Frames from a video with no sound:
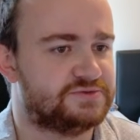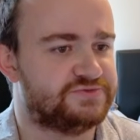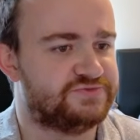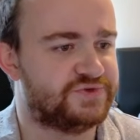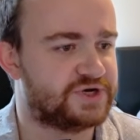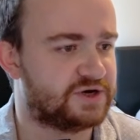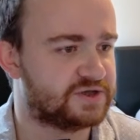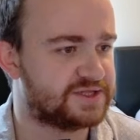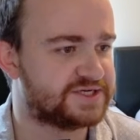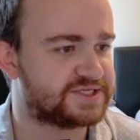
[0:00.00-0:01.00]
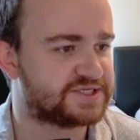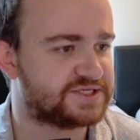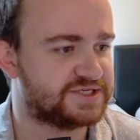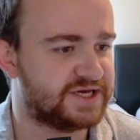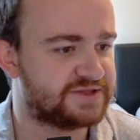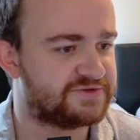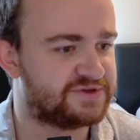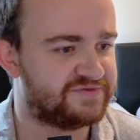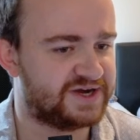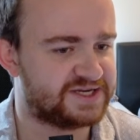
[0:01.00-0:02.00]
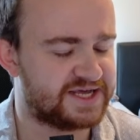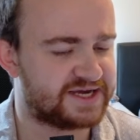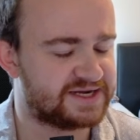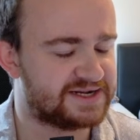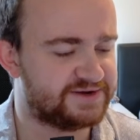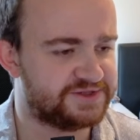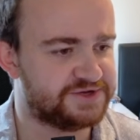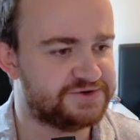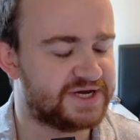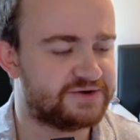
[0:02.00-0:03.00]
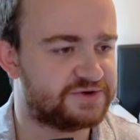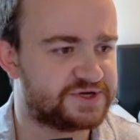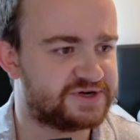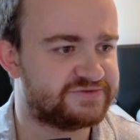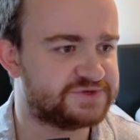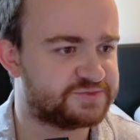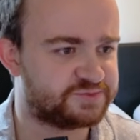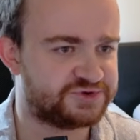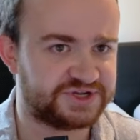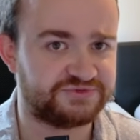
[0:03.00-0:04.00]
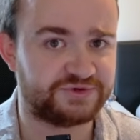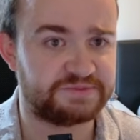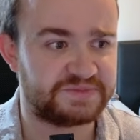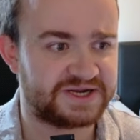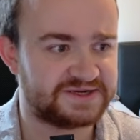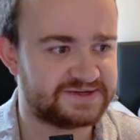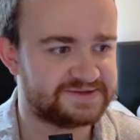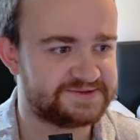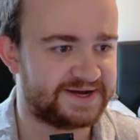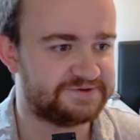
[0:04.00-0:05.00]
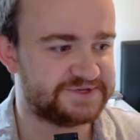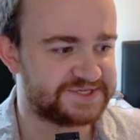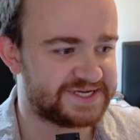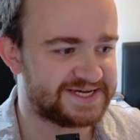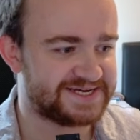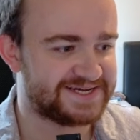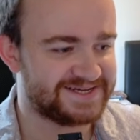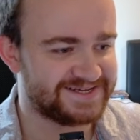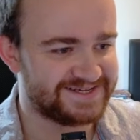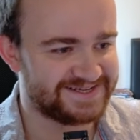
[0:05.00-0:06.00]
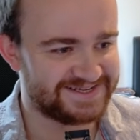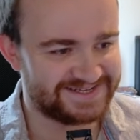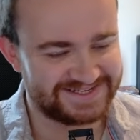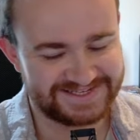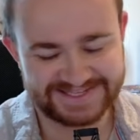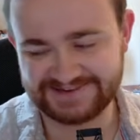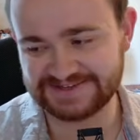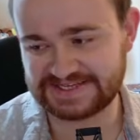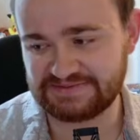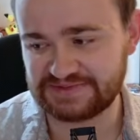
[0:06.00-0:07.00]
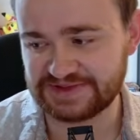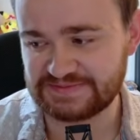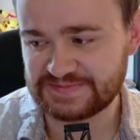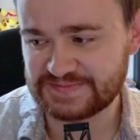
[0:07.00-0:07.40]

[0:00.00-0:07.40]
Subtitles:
Regardless, yeah, the Vanderdecken clearing the new gate on curve was pretty grim, man. That was something.